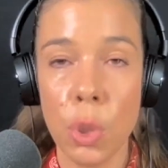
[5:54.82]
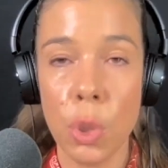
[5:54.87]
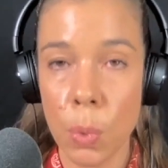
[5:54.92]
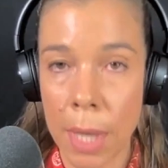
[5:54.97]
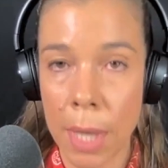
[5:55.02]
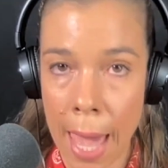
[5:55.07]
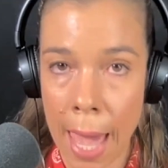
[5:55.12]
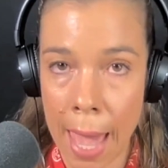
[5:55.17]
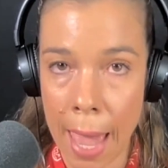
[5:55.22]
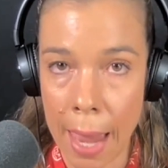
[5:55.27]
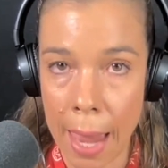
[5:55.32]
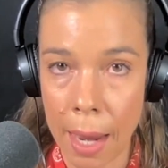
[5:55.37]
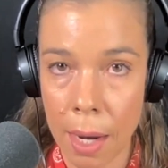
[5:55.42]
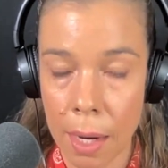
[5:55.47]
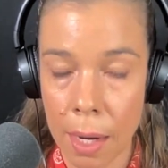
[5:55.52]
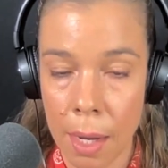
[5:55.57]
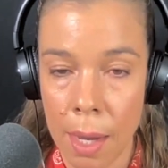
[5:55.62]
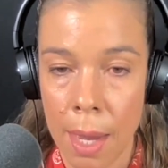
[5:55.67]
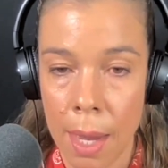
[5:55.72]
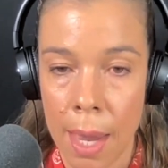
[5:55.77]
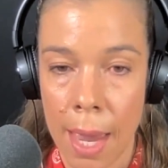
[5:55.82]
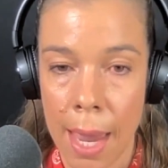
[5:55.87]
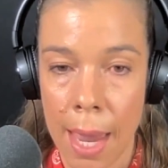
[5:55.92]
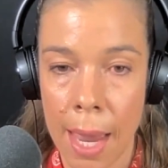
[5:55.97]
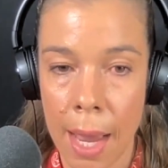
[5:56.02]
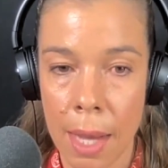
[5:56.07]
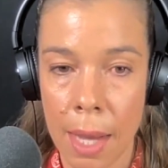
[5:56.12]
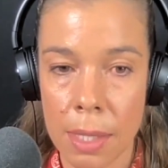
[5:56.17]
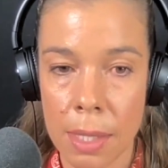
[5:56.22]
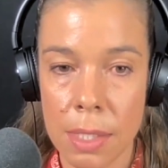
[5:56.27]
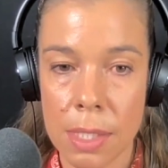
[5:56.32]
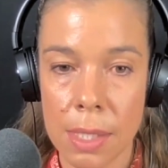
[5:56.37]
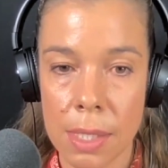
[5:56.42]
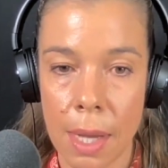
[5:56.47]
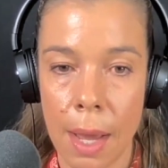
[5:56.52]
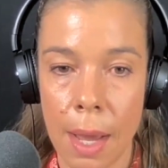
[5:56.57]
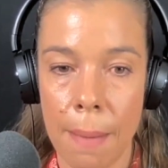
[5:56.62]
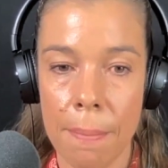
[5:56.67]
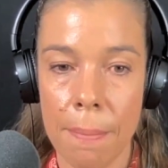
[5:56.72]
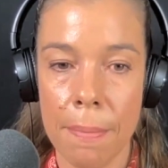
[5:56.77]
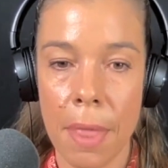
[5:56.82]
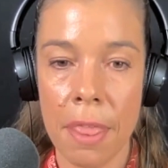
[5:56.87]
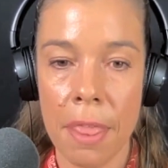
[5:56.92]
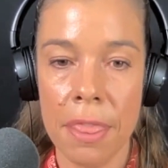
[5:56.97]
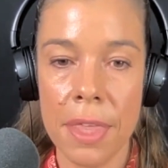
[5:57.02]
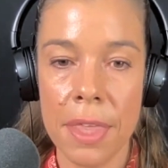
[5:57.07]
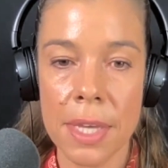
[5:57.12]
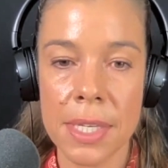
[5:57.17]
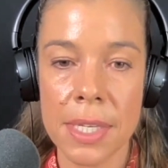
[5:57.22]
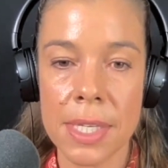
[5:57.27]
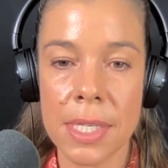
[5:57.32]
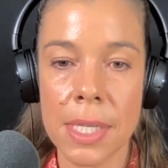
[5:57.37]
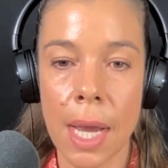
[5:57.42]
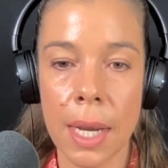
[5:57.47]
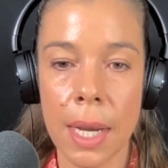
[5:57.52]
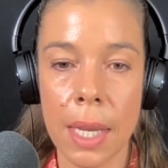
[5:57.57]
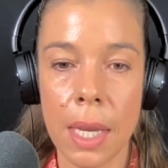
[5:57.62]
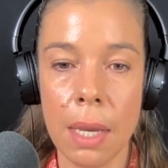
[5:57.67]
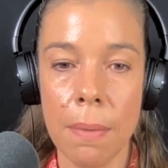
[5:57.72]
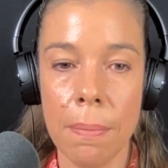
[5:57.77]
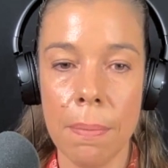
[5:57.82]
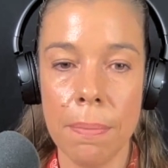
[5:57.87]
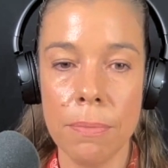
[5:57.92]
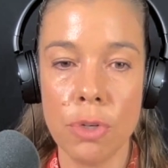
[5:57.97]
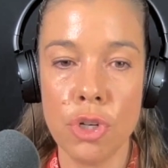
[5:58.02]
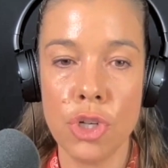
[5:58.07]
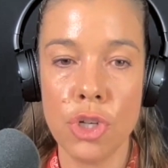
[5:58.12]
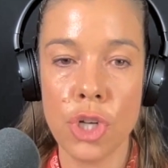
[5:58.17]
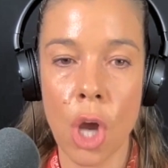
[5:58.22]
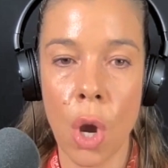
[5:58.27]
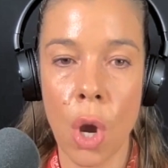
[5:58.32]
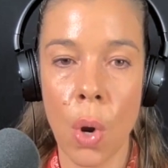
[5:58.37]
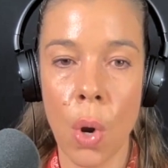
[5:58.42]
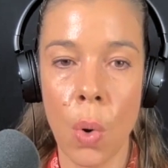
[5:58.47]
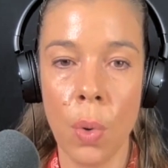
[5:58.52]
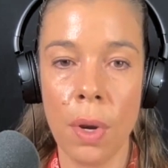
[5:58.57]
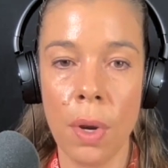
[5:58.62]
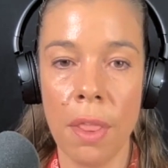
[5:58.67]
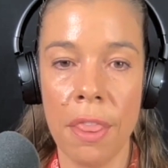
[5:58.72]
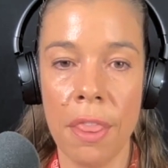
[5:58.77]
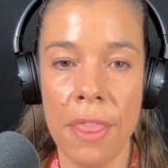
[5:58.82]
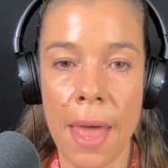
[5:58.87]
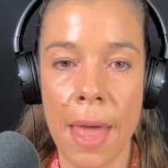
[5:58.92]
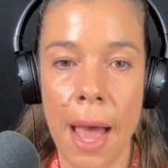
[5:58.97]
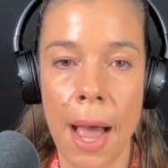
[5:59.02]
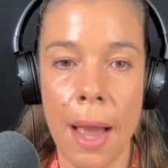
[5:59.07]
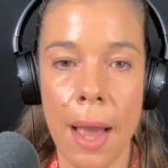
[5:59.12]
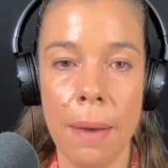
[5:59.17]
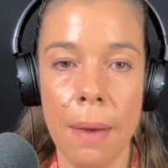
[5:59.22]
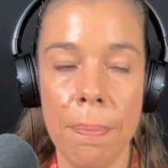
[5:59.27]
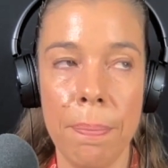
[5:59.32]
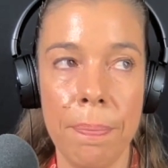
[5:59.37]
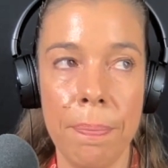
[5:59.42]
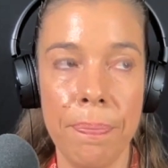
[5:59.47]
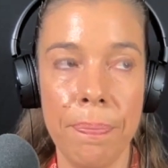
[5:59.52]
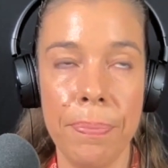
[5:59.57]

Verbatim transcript: the UK. And this study showed that